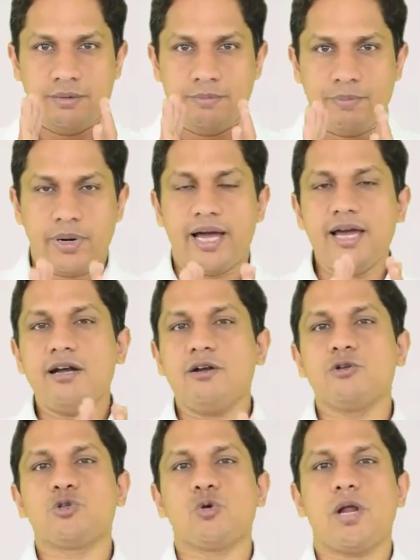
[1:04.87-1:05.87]
Prior
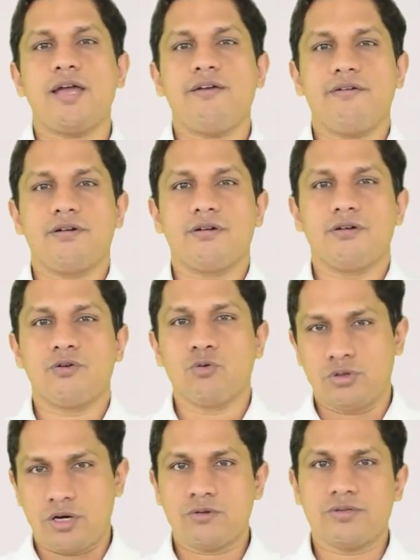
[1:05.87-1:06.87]
to July
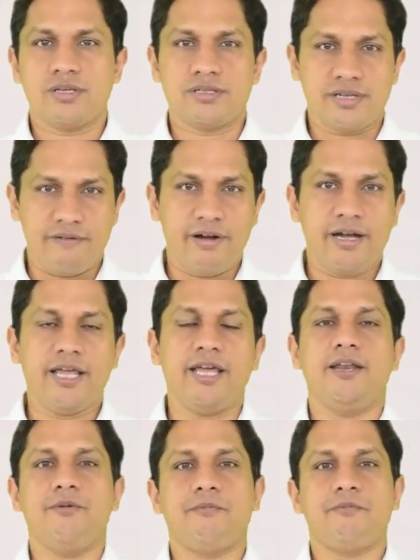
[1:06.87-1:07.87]

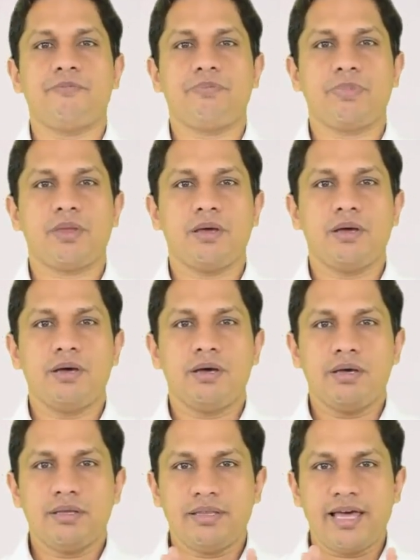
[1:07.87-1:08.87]
2017,
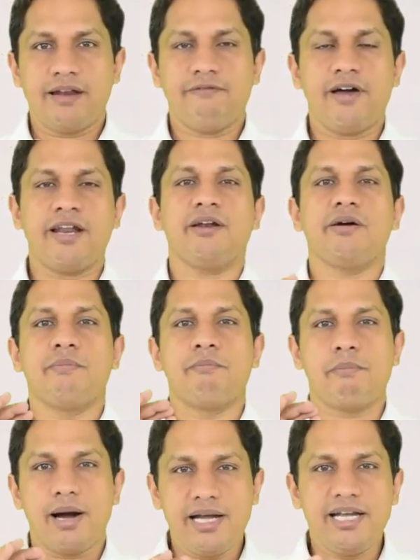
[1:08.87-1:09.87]
there were
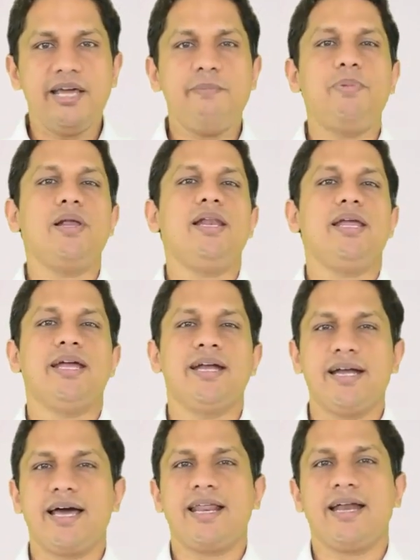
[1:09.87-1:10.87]
multiple
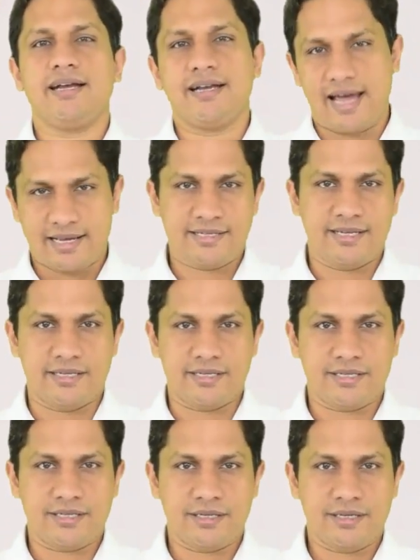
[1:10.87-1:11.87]
indirect
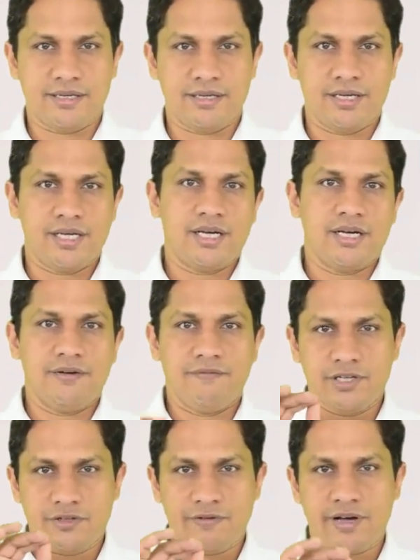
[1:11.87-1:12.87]
taxes
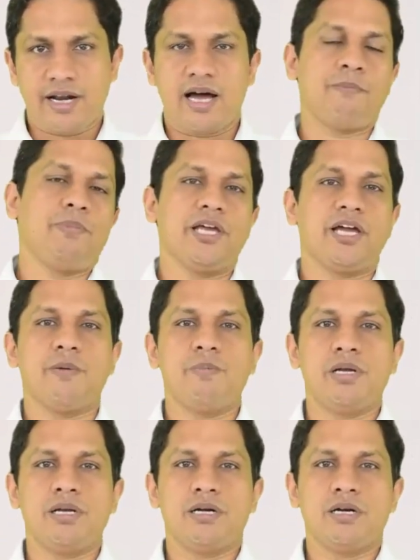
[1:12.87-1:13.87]
which were
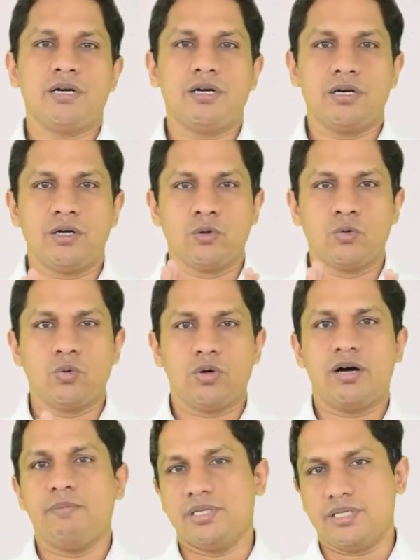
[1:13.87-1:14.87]
applicable to
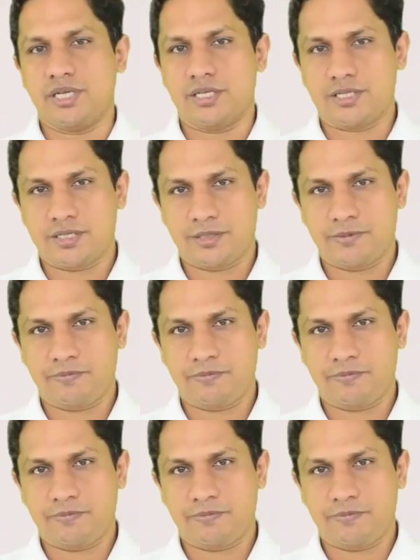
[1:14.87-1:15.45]
a business.